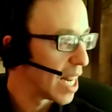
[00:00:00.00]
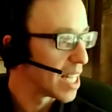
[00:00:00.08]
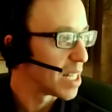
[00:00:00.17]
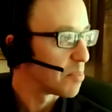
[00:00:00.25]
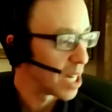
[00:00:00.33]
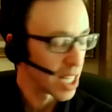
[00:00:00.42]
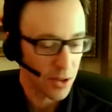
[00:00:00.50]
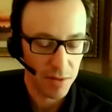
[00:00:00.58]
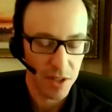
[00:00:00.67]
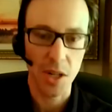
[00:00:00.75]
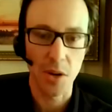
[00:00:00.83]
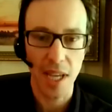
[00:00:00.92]
but it's
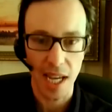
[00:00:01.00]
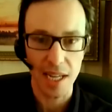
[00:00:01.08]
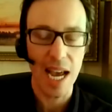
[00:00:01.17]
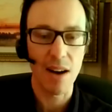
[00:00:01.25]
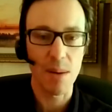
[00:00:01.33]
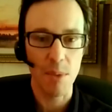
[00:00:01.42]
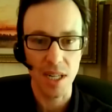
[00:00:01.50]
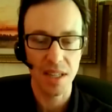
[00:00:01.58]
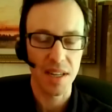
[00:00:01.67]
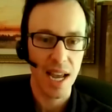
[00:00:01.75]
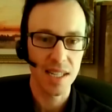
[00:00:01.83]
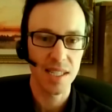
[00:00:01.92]
sort of just, okay, now I'm on
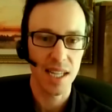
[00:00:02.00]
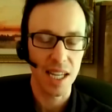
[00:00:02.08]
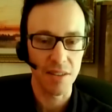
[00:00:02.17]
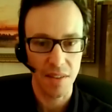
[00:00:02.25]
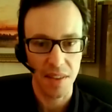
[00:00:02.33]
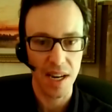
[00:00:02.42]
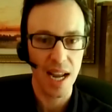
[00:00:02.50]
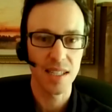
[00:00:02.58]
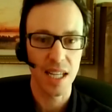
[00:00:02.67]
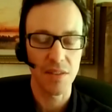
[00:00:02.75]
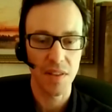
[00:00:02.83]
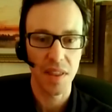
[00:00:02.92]
to the next safe and the
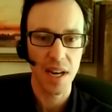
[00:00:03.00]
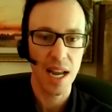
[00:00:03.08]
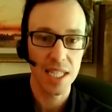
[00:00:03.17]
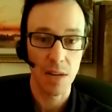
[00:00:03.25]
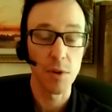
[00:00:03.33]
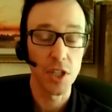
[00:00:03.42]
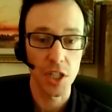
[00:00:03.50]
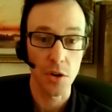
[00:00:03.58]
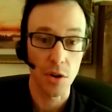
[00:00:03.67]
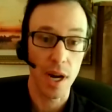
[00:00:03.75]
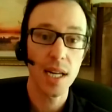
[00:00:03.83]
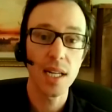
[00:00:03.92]
next safe and the next safe, which is
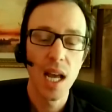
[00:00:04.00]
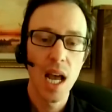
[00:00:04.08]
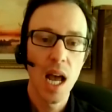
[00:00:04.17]
great,